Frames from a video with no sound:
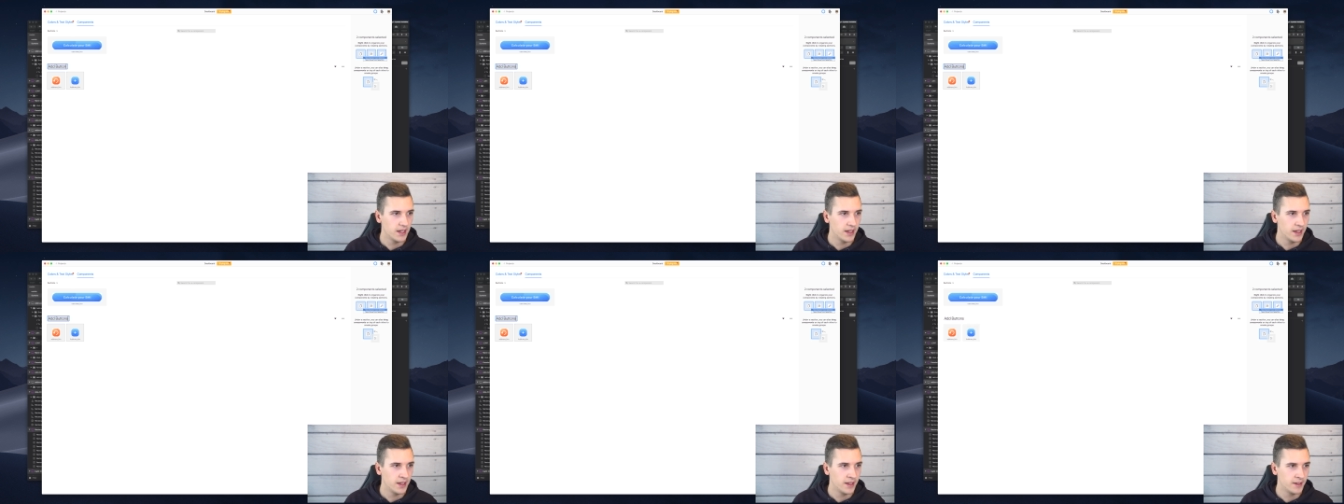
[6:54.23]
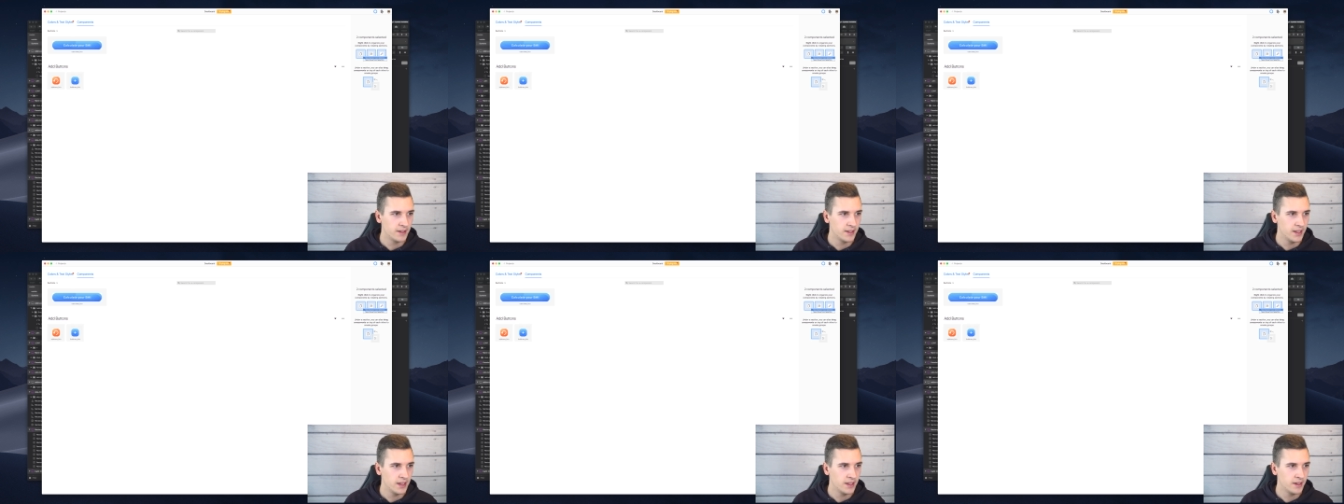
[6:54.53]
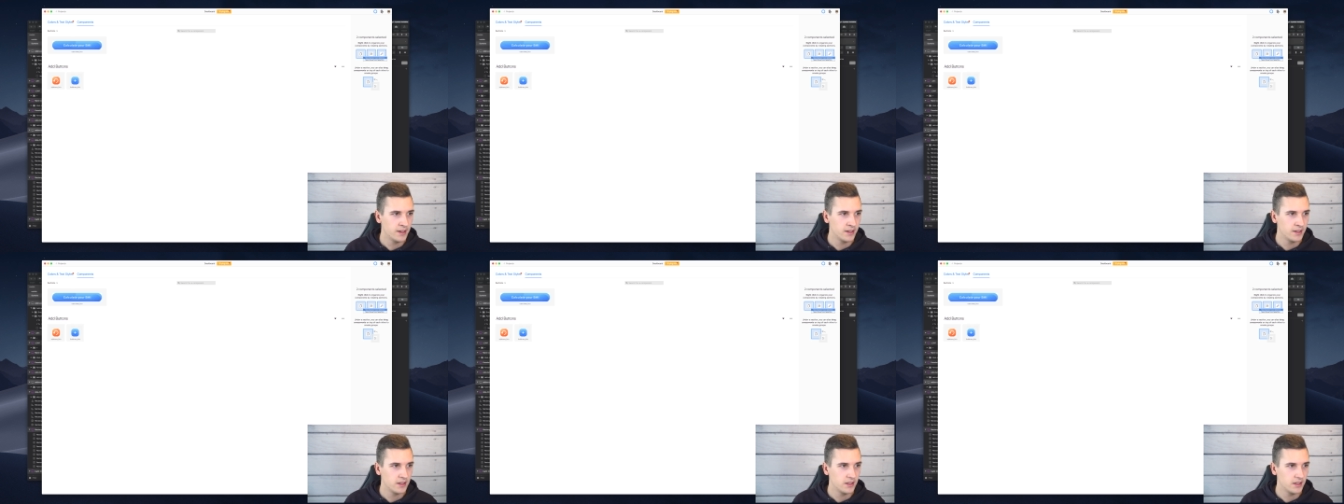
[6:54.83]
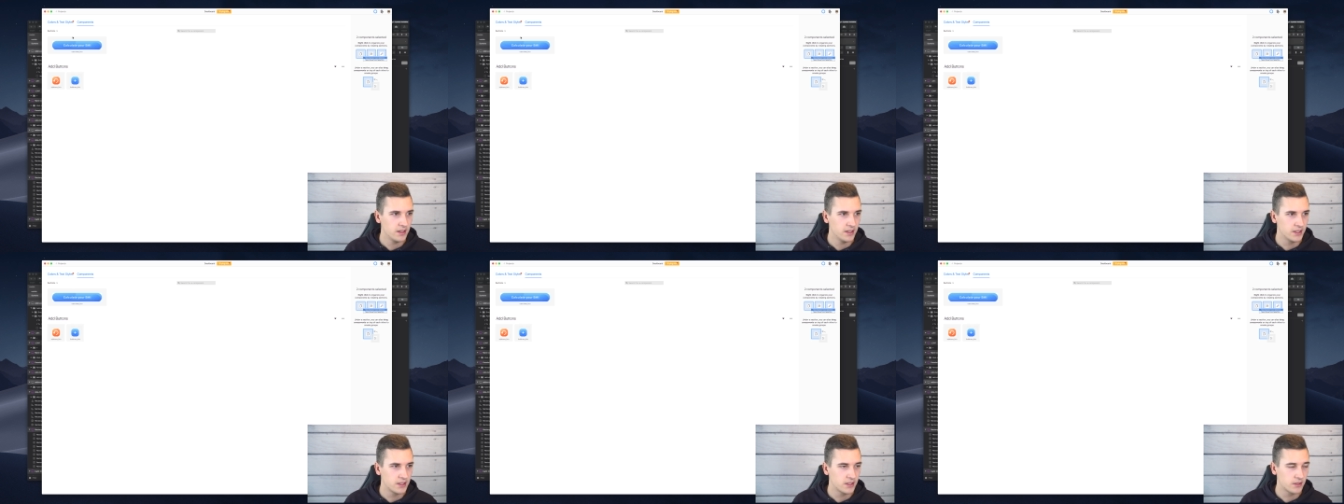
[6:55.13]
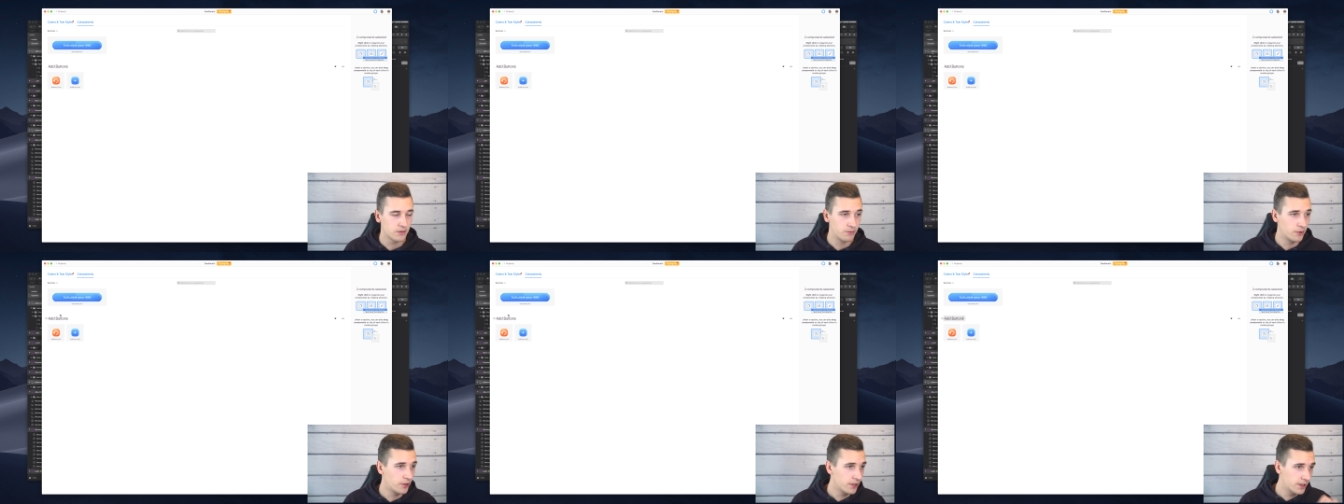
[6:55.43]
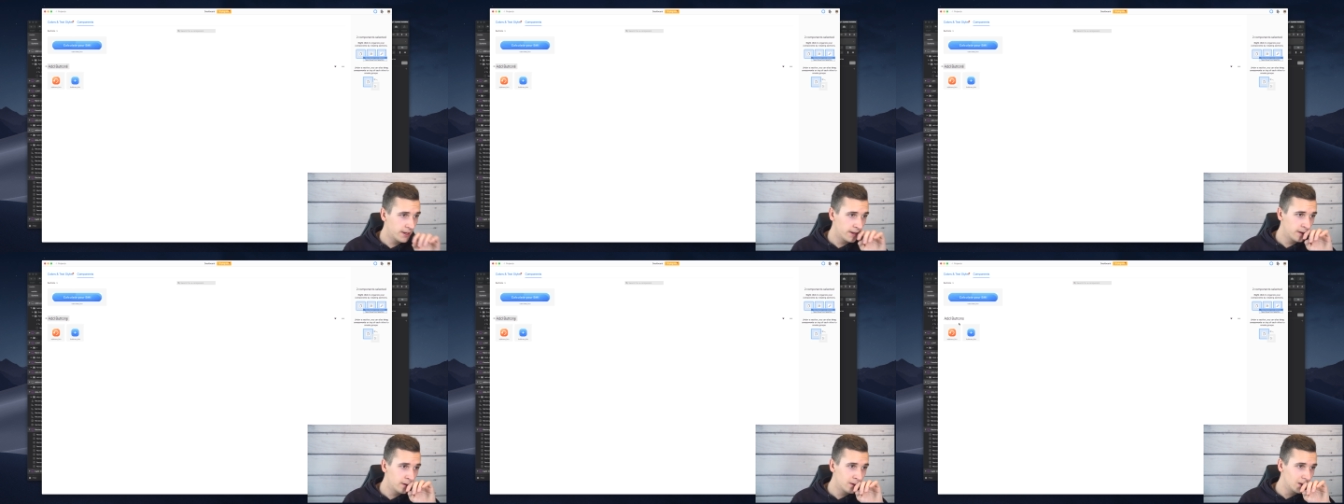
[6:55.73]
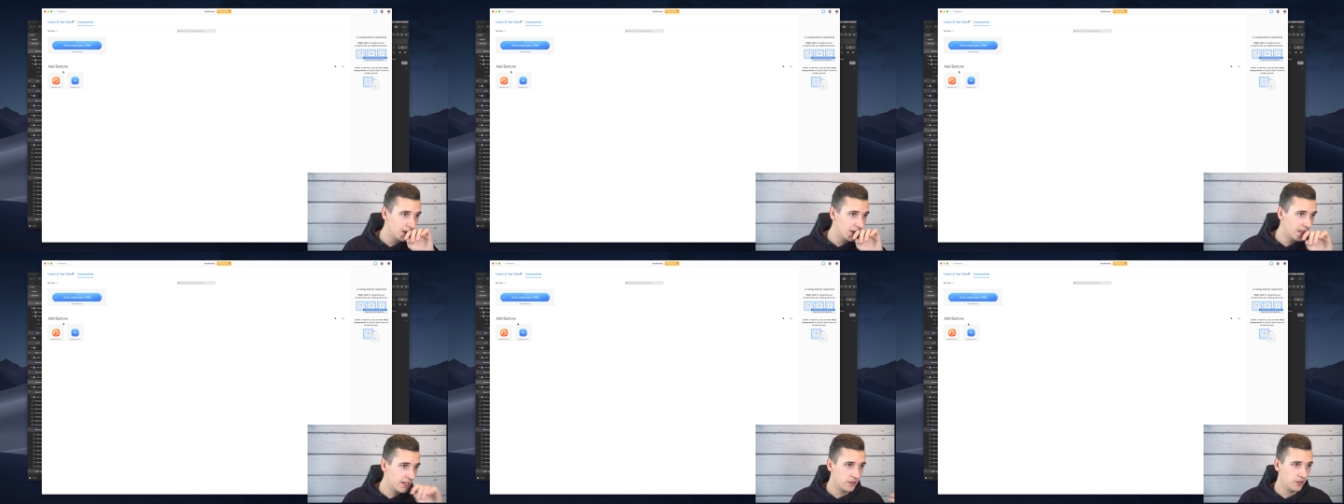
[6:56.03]
And then it's
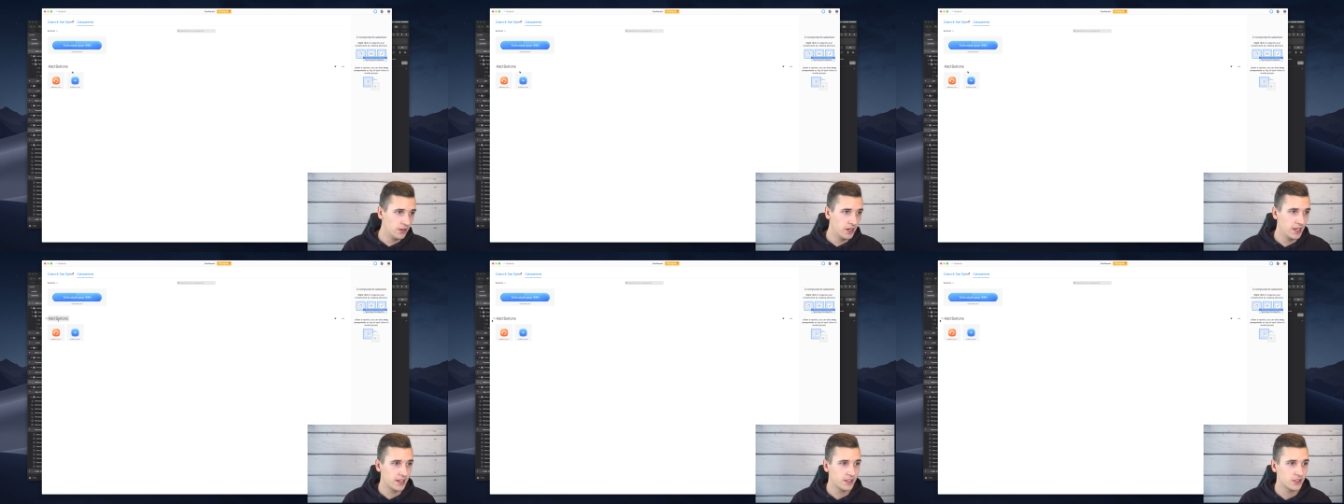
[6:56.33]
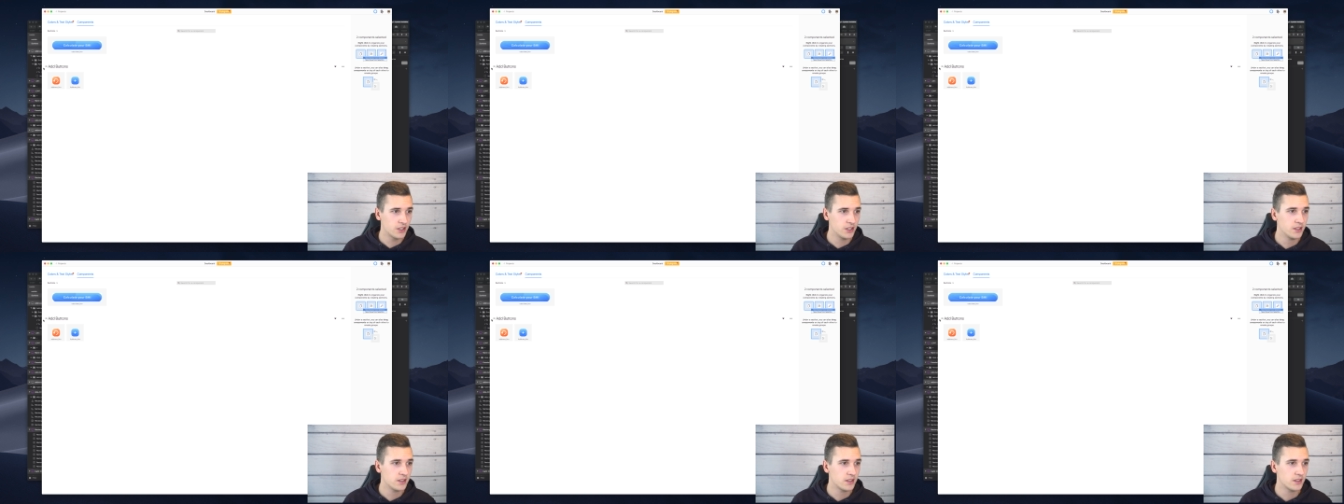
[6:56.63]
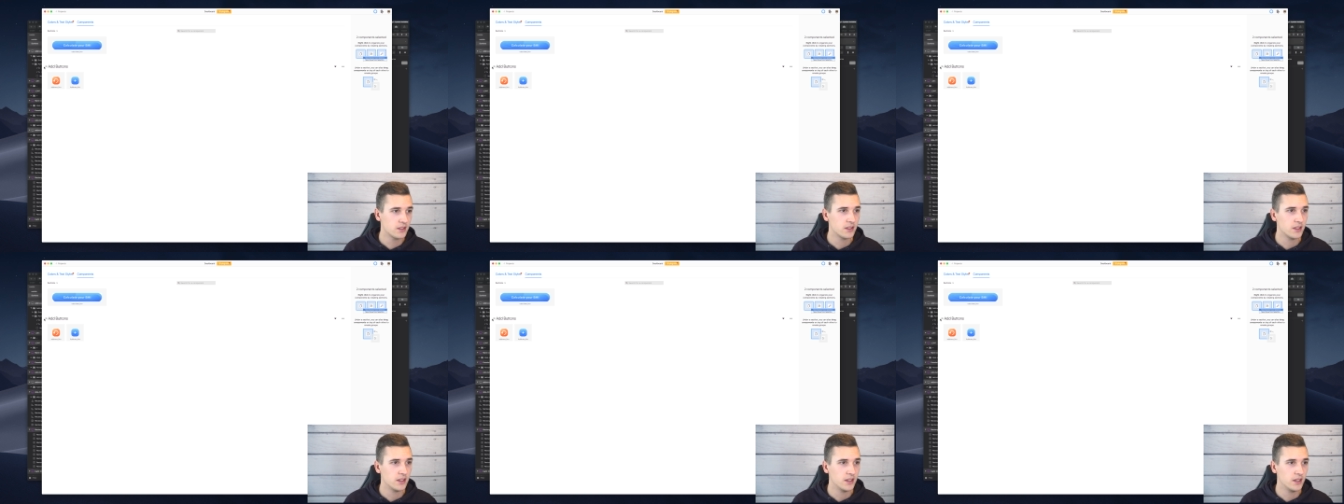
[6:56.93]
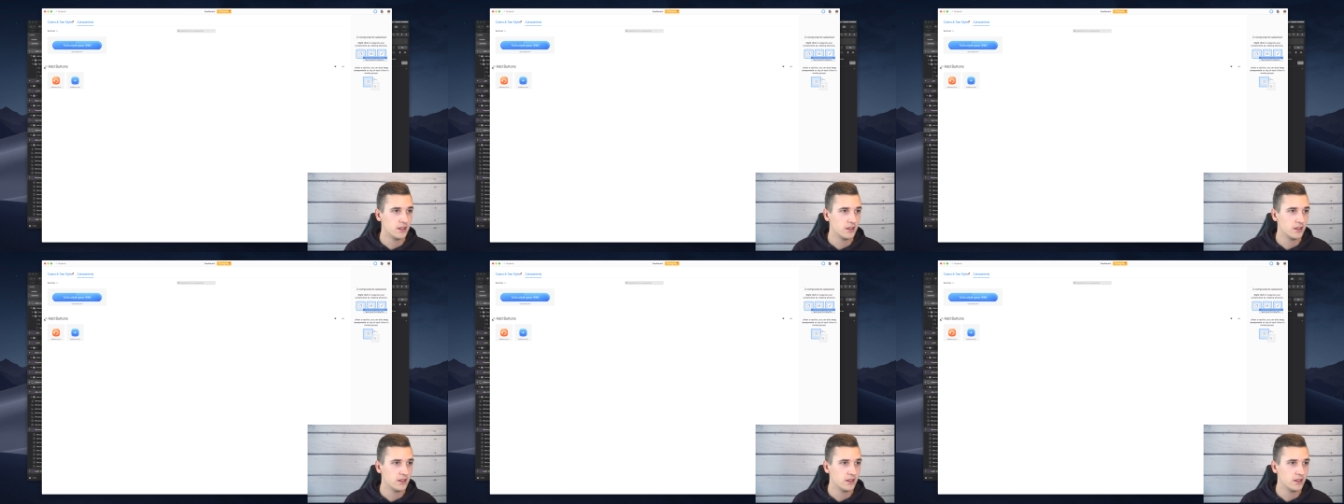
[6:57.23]
working like collections